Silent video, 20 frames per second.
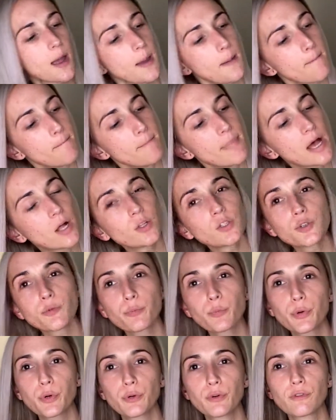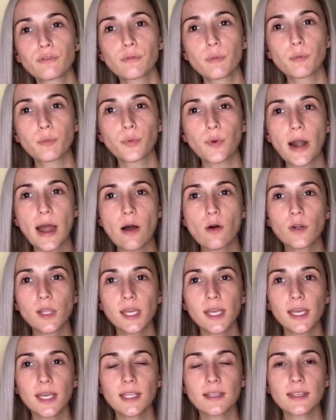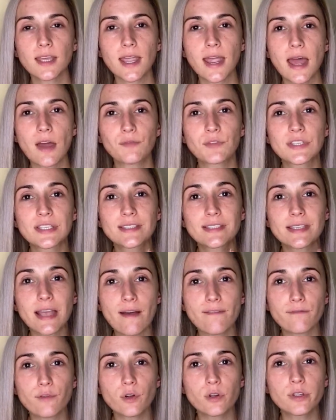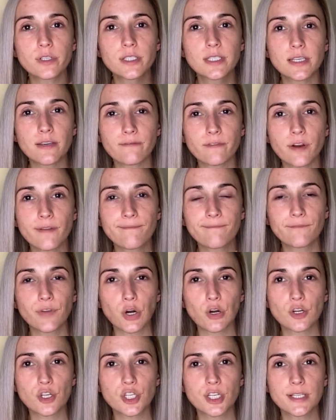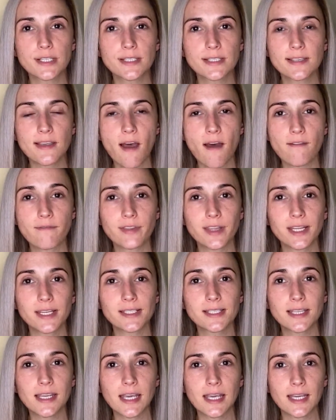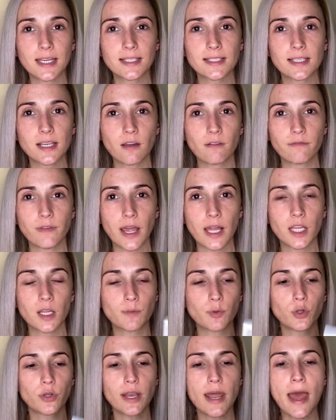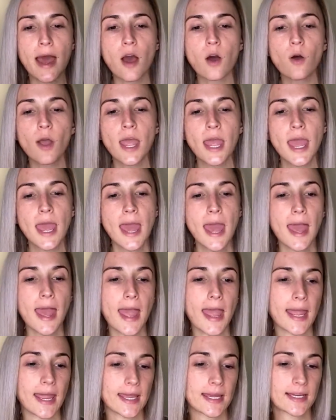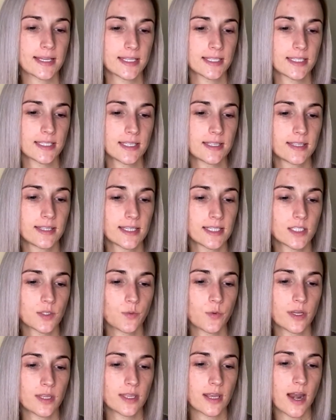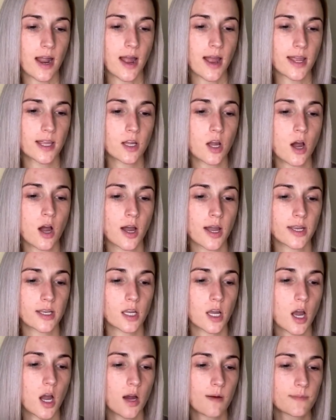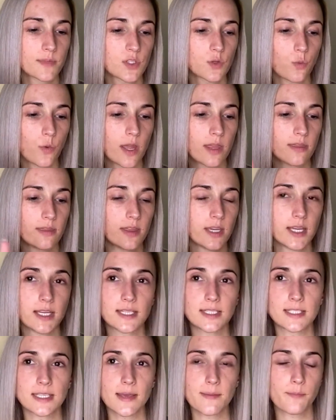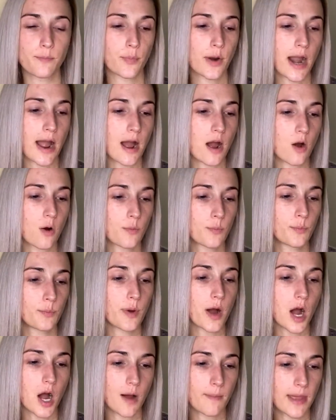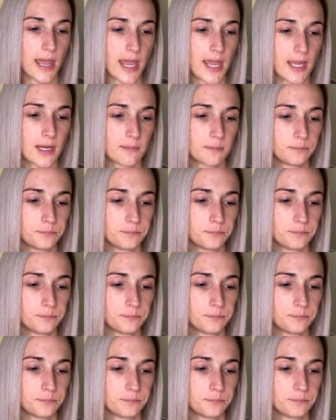Melt Proof Brow Kit. They have several different versions of these kits available now, and this one that I got comes with the Dip Brow Pomade.